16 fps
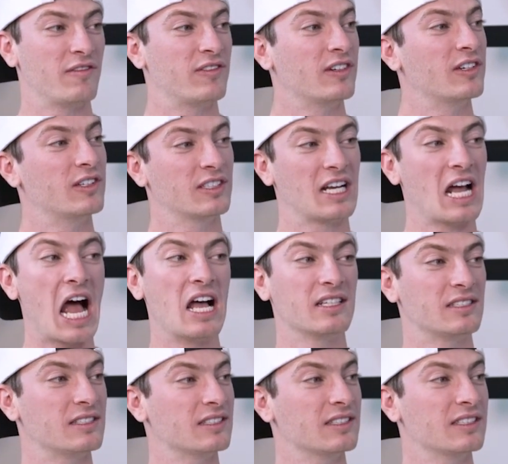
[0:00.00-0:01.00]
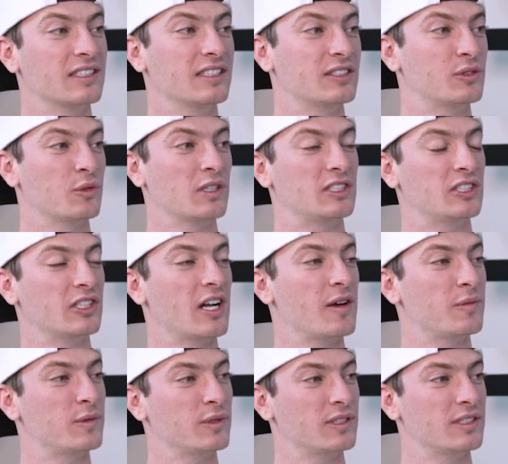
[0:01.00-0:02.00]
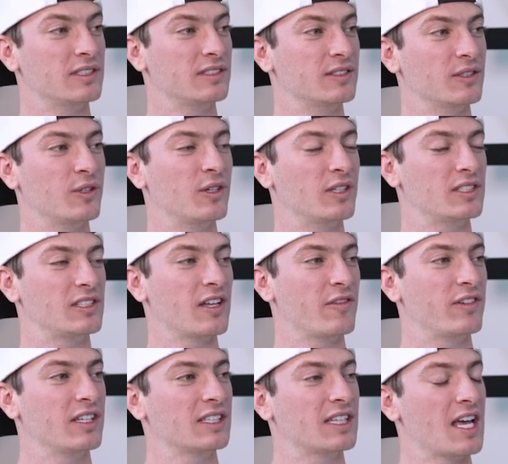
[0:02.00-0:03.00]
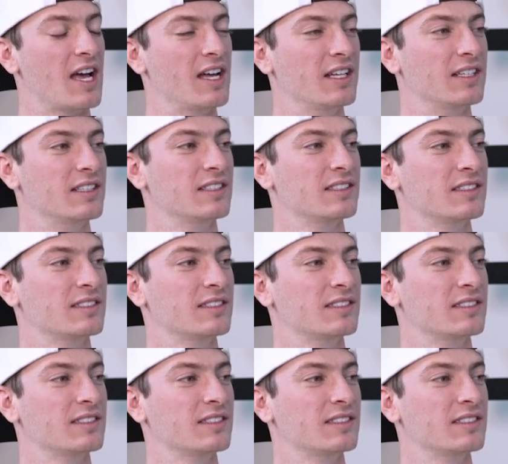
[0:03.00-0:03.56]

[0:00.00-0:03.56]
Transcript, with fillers: for constantly switching up on, on stuff like that?